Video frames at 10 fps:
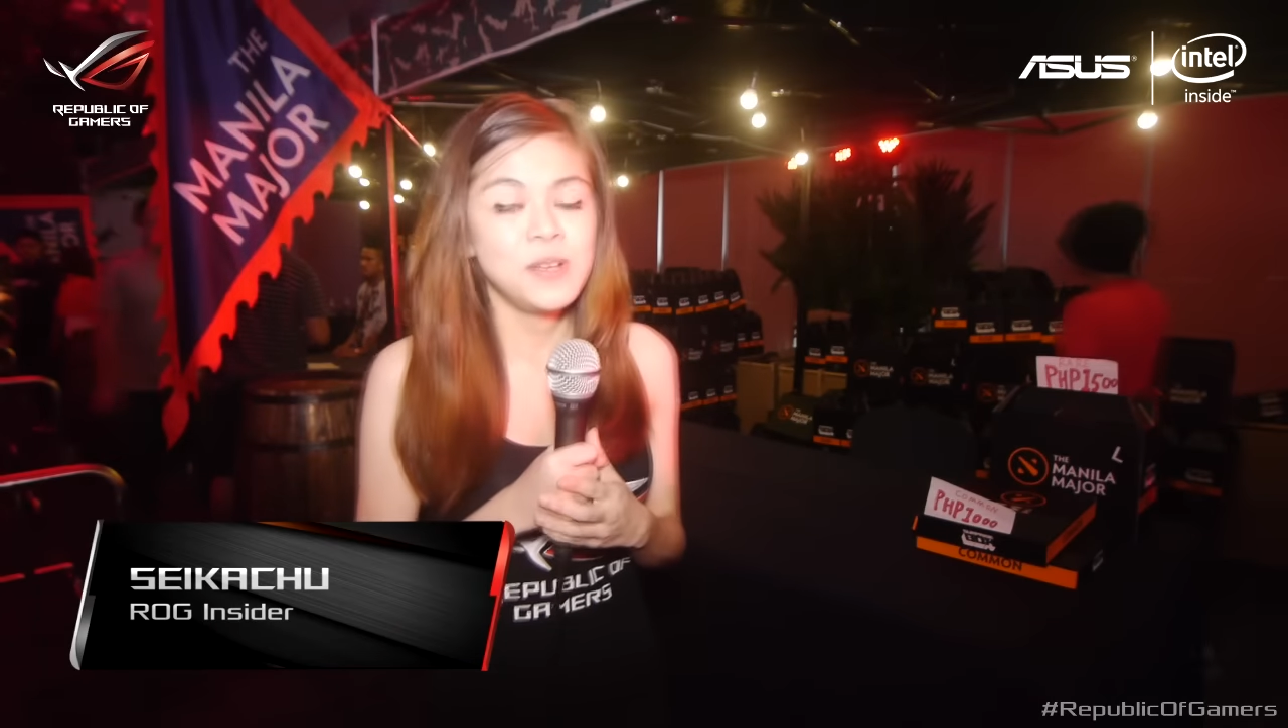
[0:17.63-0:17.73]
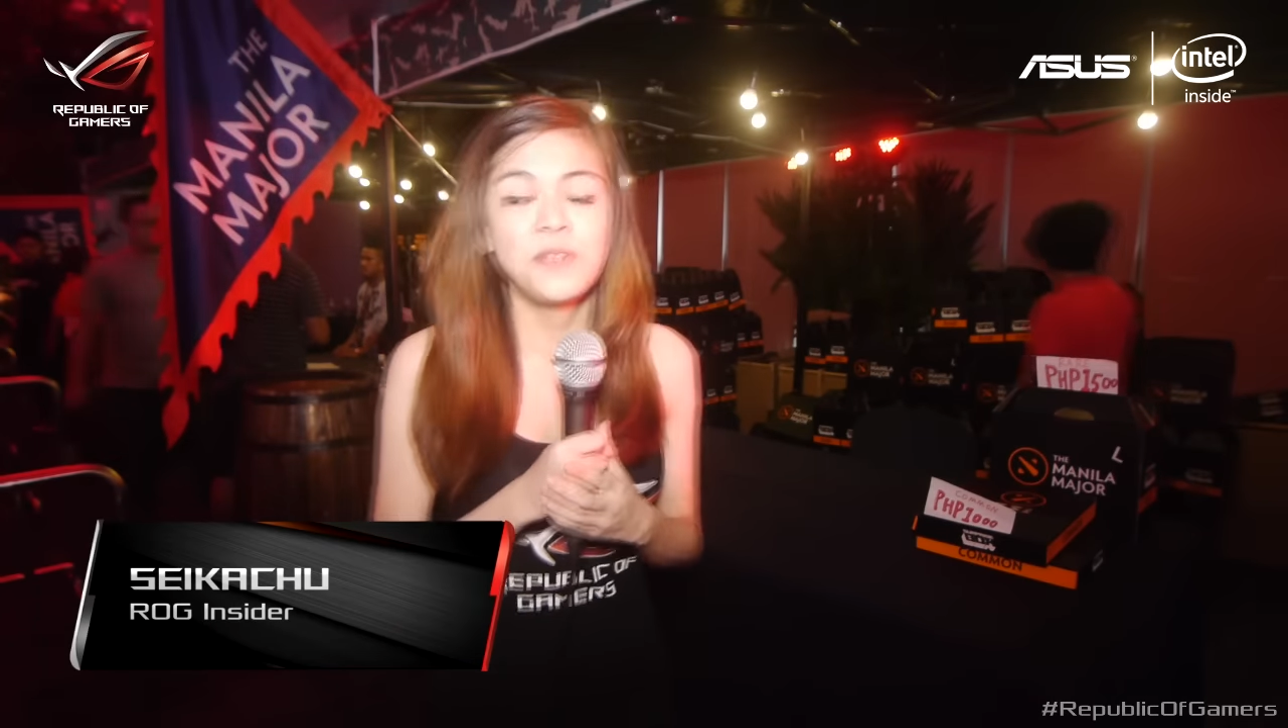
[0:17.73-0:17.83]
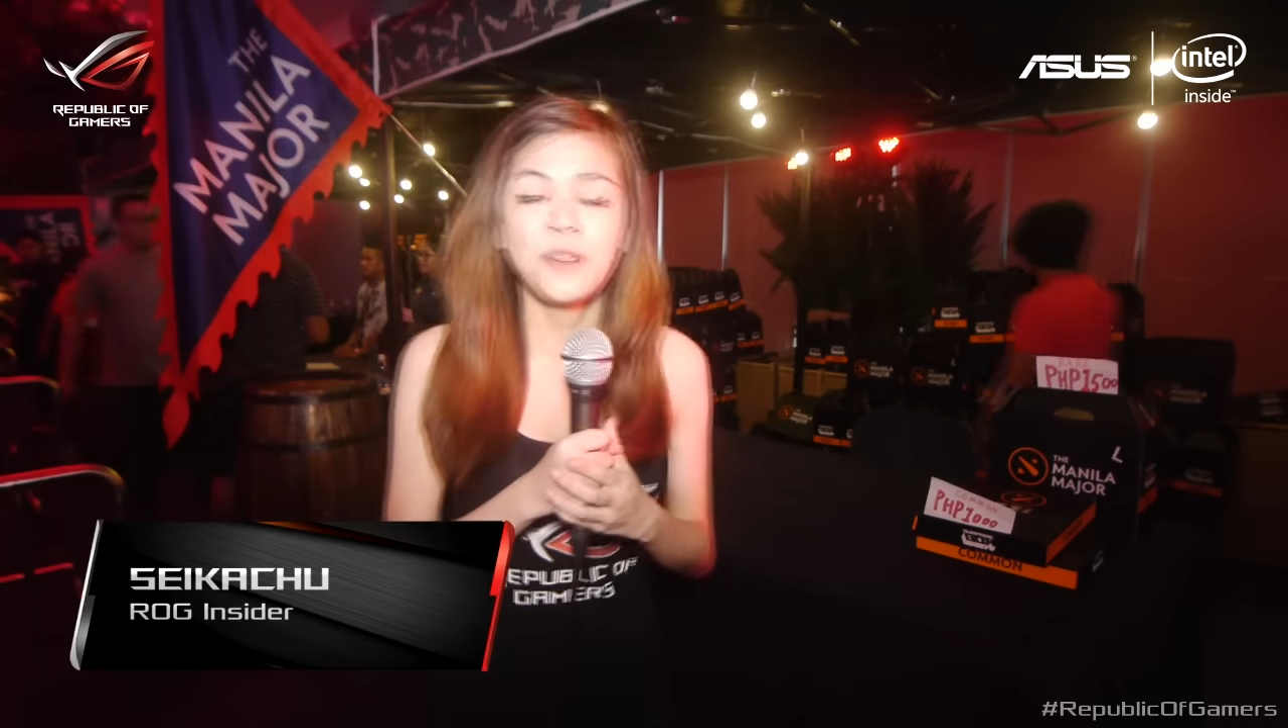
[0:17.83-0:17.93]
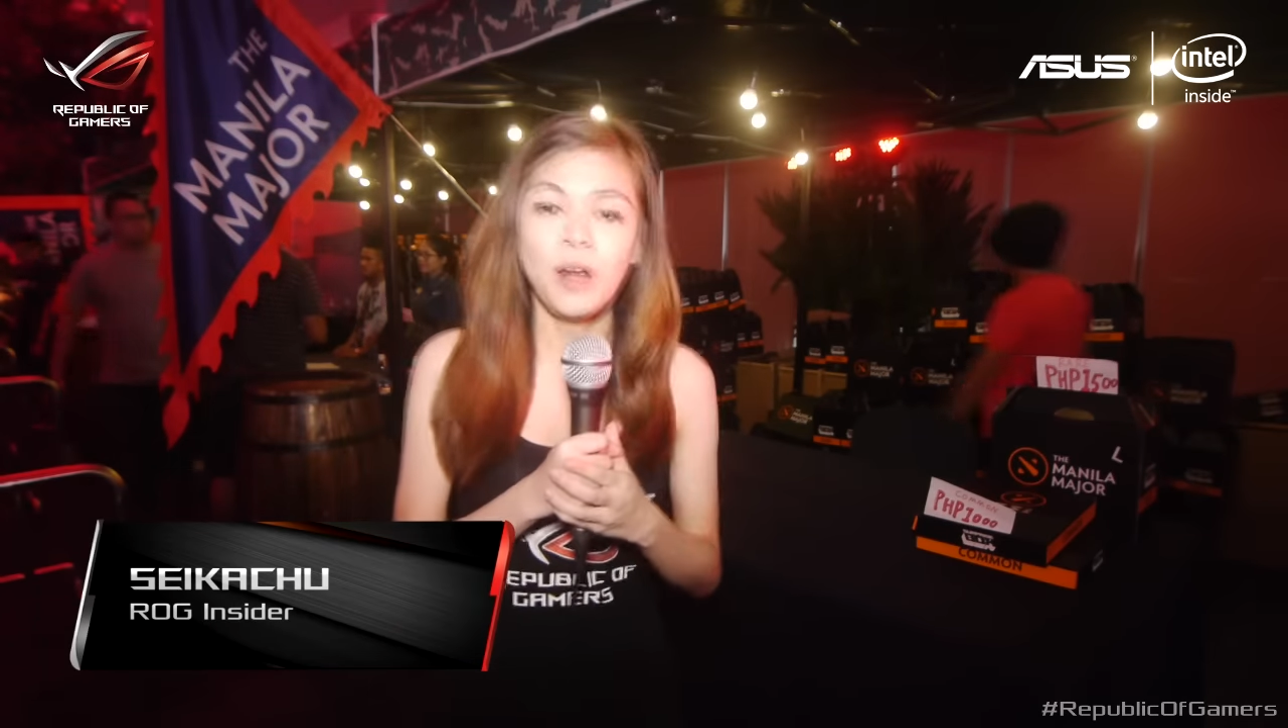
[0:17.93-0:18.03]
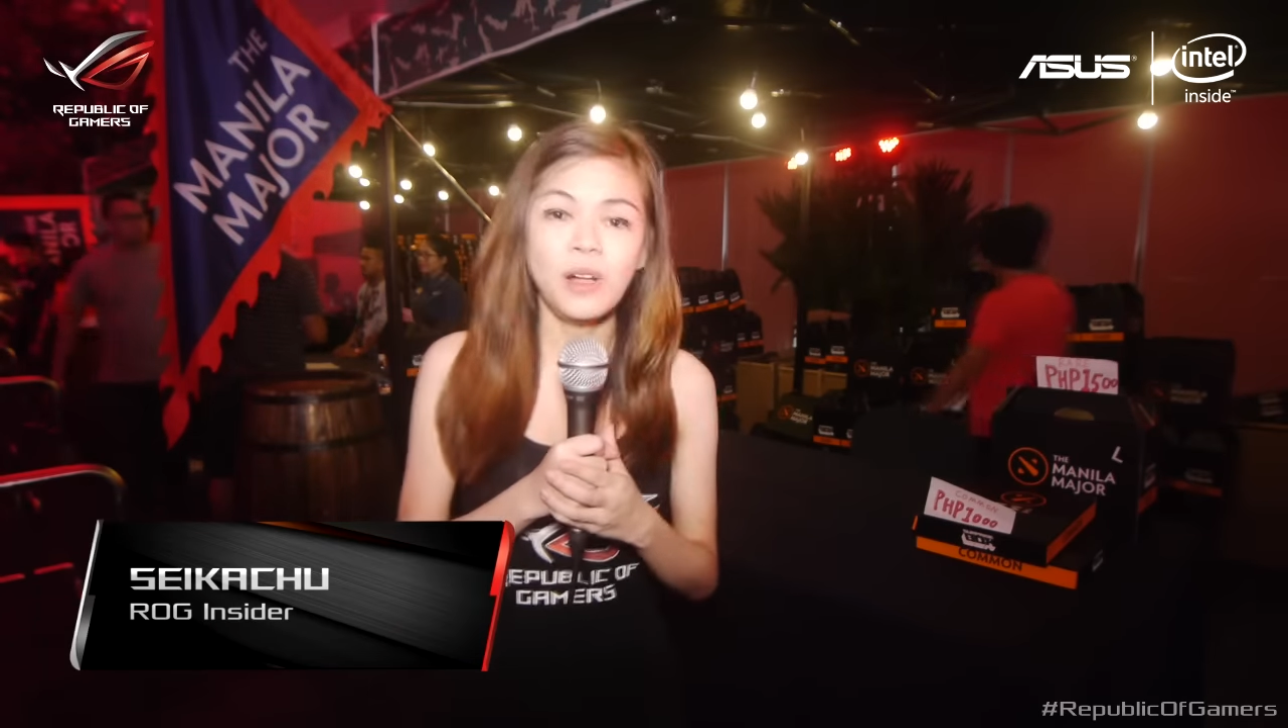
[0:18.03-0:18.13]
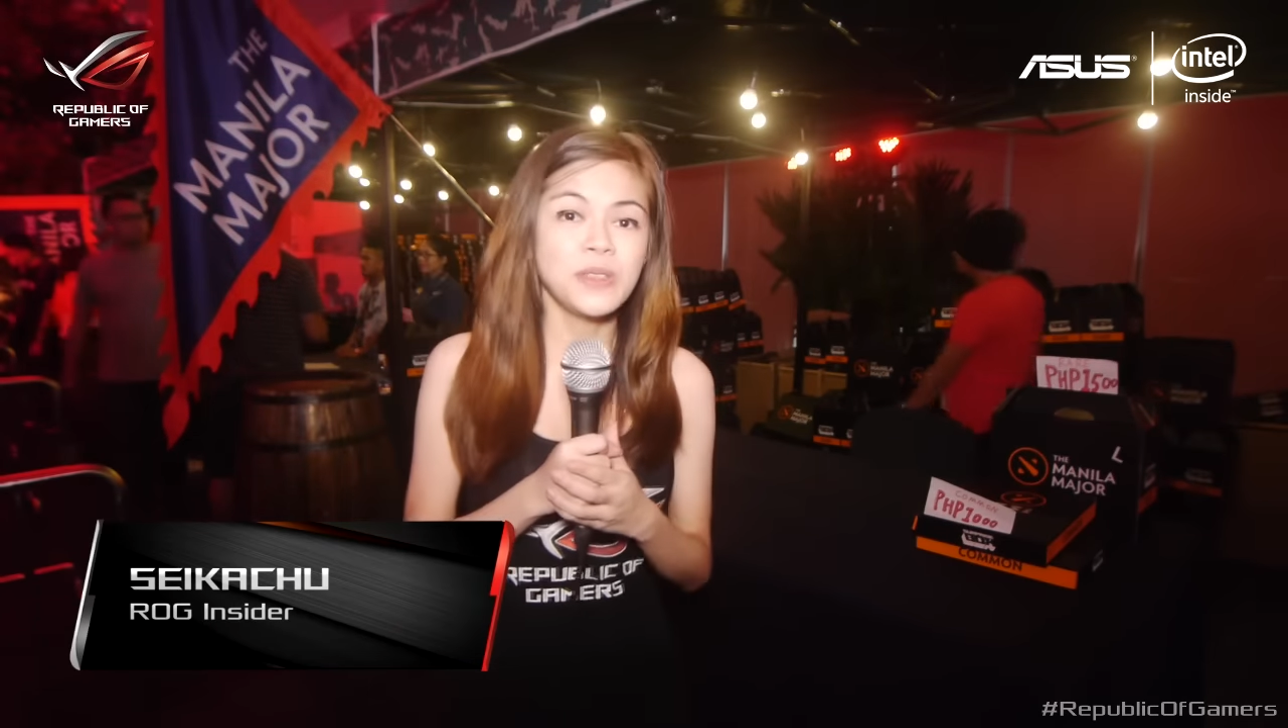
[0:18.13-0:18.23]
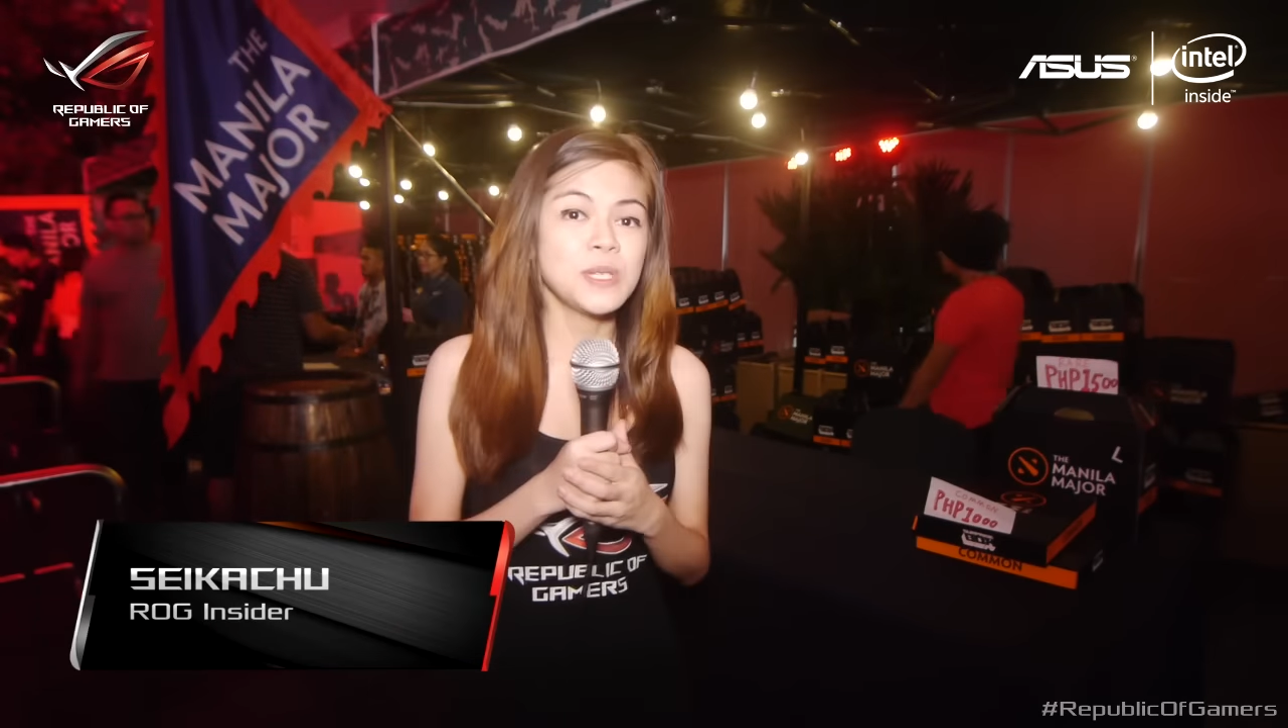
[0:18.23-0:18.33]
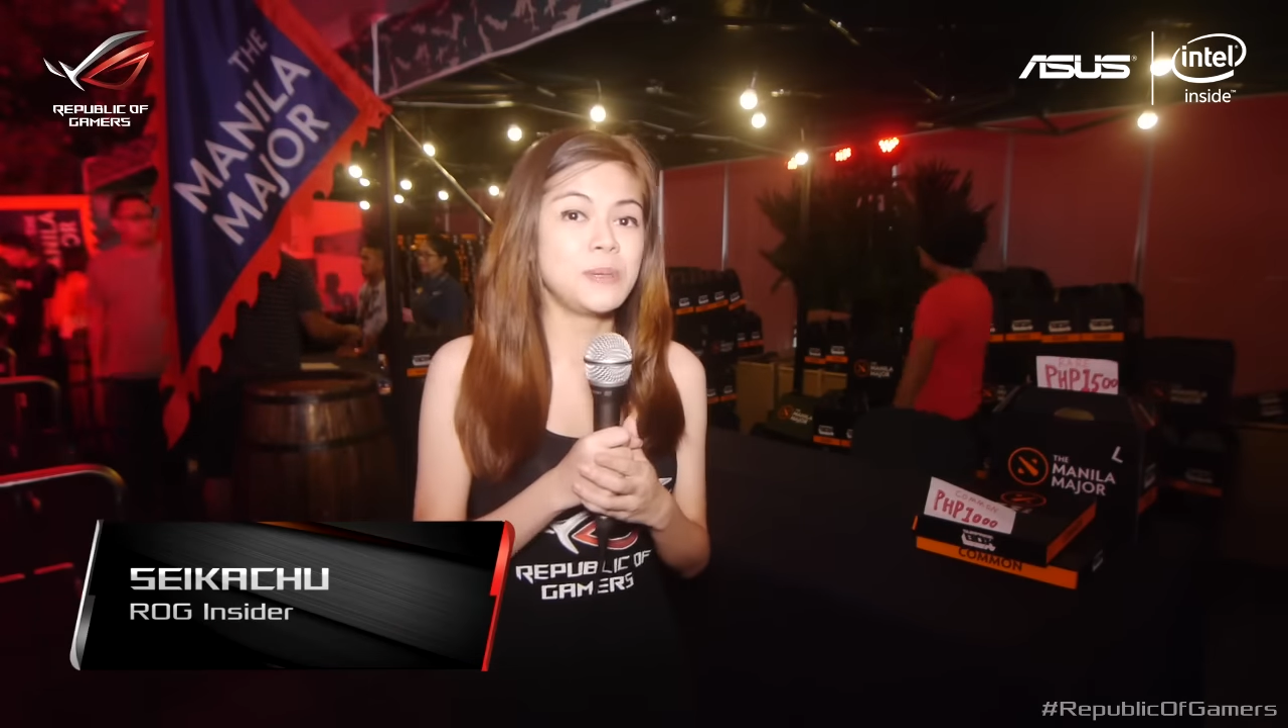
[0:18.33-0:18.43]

For all those